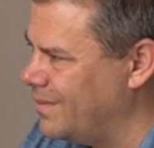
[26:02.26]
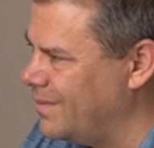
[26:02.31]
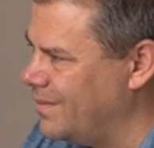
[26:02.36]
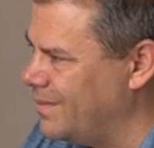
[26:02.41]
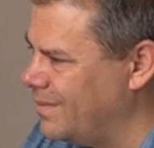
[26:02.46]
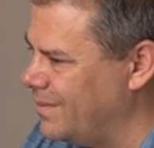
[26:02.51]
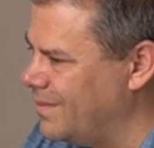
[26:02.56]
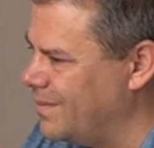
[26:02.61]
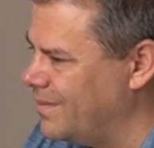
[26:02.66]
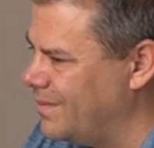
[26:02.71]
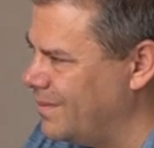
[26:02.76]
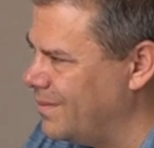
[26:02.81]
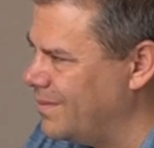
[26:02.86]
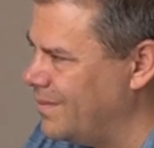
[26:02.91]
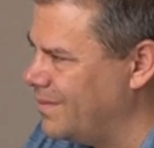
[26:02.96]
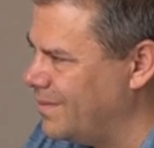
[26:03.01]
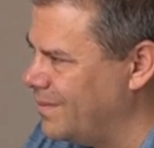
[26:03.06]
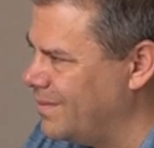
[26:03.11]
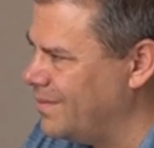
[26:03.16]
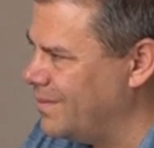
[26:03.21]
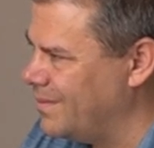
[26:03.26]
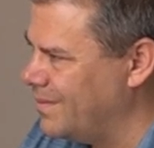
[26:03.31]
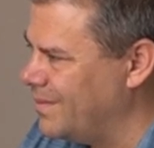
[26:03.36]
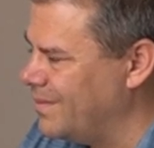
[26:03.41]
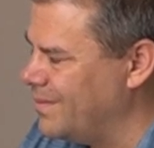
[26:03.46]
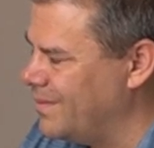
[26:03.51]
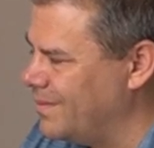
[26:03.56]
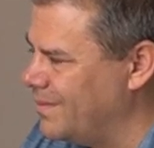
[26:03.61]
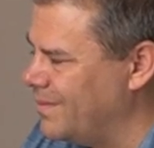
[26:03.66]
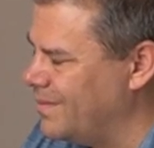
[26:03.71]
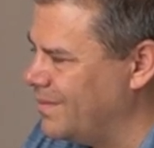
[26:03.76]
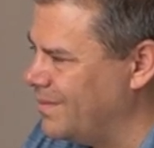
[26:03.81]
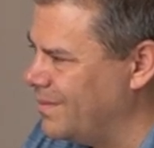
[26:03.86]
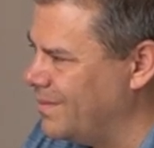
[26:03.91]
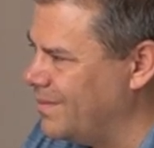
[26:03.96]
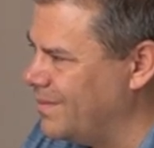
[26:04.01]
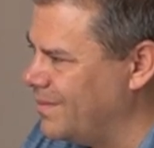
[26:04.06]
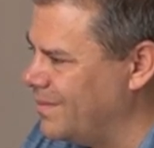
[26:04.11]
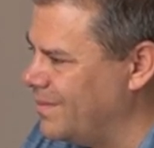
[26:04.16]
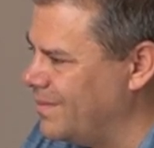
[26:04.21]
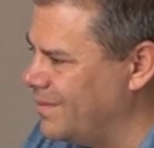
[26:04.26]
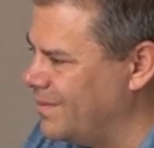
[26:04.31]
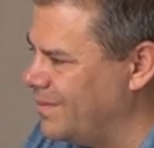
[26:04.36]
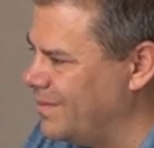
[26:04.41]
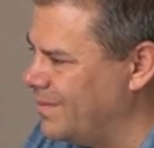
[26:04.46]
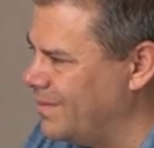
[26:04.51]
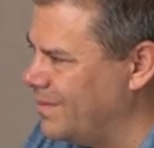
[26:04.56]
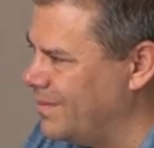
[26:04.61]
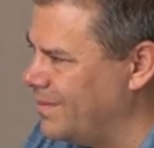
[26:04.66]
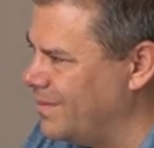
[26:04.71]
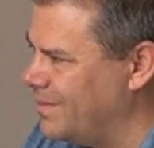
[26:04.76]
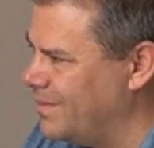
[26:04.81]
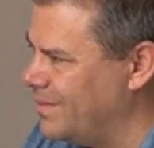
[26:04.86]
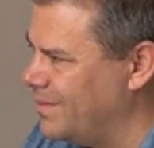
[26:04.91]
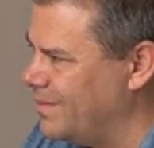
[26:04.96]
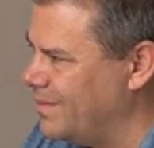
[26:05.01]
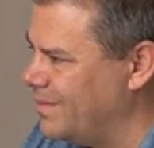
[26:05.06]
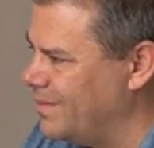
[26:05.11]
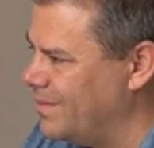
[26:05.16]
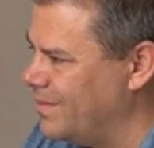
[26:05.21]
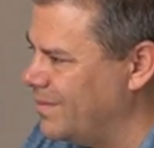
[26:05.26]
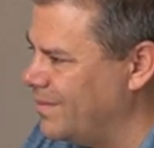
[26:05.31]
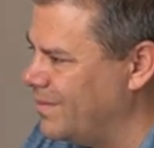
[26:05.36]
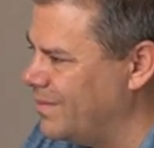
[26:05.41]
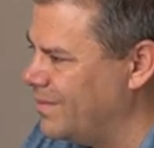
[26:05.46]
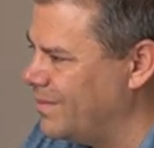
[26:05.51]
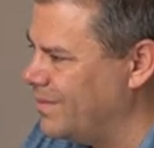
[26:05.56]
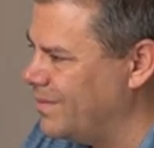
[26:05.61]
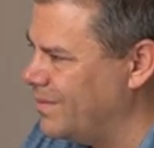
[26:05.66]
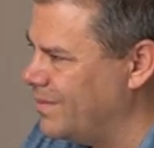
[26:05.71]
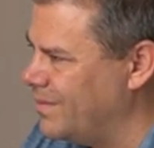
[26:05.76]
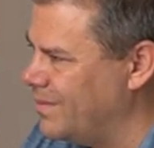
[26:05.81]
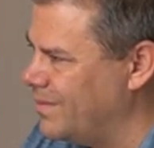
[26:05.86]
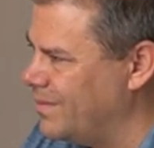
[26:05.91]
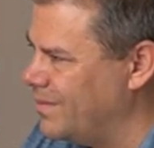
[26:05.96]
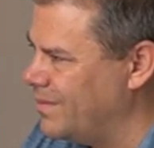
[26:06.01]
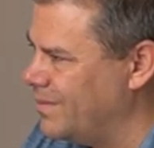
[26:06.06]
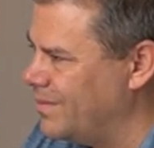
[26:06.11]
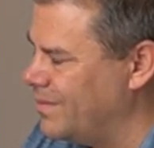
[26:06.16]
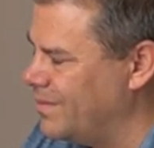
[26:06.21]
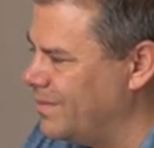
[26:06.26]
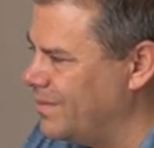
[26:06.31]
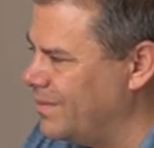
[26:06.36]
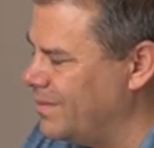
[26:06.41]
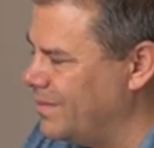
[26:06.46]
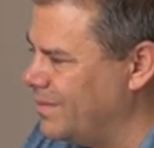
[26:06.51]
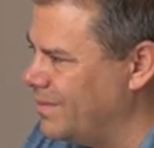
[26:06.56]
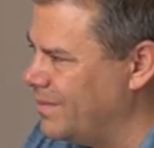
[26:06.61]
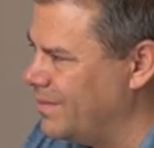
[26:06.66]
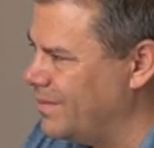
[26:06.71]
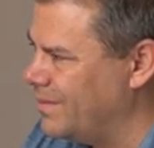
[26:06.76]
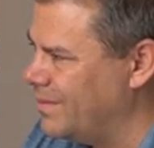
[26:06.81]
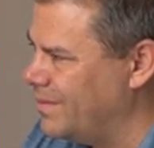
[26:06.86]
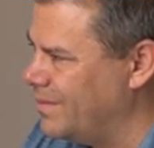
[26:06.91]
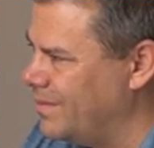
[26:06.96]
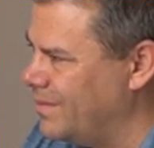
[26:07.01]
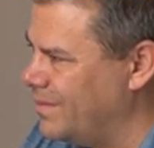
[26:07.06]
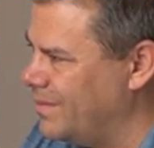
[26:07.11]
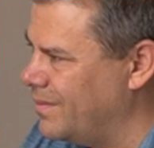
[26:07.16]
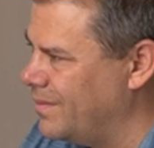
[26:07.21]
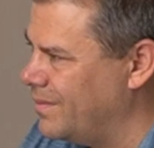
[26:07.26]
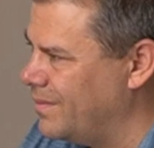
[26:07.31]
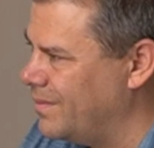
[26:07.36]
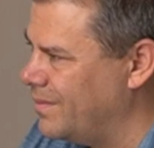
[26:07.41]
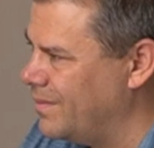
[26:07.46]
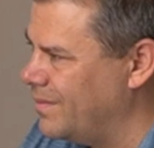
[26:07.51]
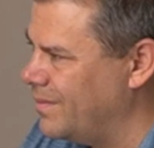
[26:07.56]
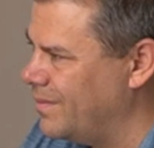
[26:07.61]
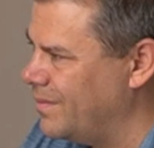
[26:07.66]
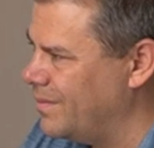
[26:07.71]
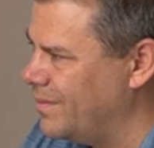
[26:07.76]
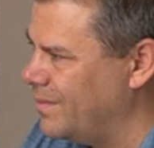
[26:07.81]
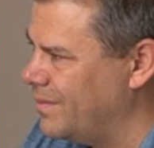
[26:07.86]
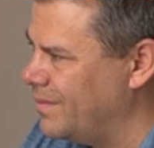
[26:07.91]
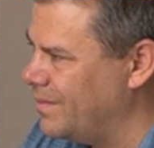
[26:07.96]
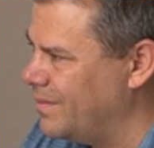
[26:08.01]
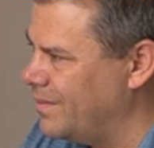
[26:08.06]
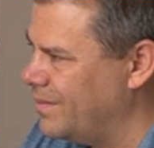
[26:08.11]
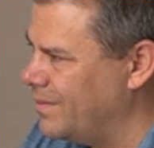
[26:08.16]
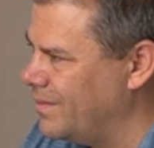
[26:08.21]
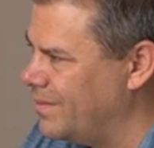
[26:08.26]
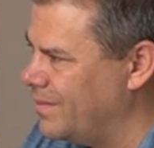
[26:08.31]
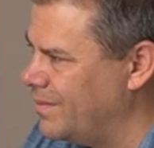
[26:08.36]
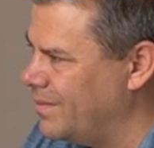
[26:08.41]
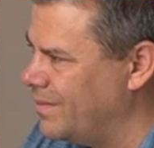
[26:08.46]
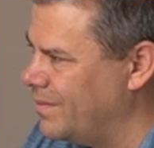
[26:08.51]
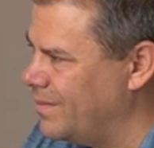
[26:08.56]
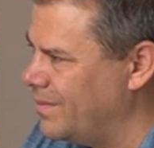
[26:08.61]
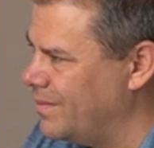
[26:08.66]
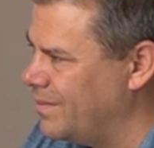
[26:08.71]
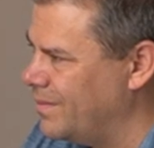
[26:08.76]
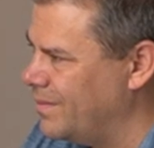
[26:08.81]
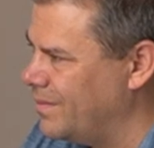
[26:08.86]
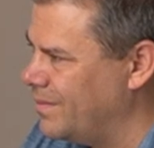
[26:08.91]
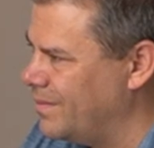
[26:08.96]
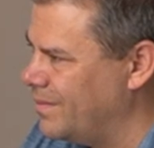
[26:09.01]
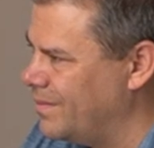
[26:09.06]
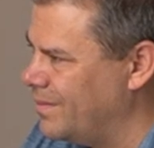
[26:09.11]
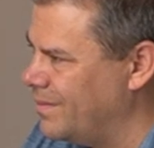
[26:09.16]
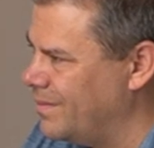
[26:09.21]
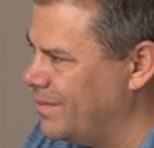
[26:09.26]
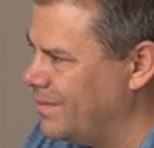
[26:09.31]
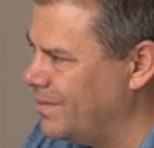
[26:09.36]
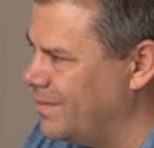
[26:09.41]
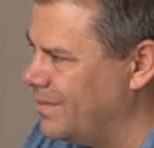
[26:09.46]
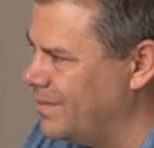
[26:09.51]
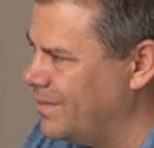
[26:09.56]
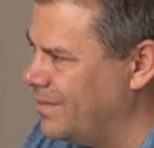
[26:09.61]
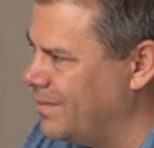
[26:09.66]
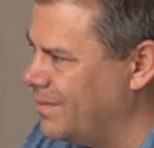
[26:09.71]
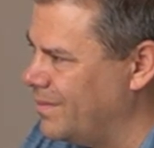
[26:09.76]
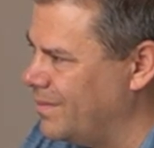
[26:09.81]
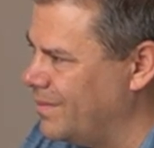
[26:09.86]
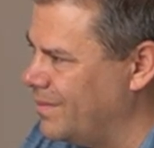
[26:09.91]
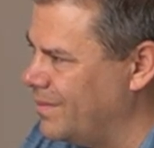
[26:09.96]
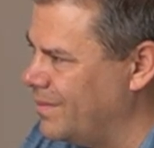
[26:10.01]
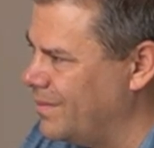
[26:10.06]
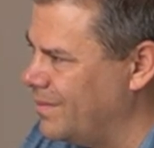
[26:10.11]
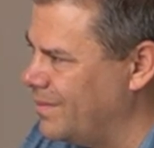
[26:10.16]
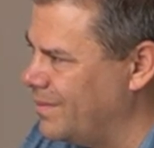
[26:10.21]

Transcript: (silent)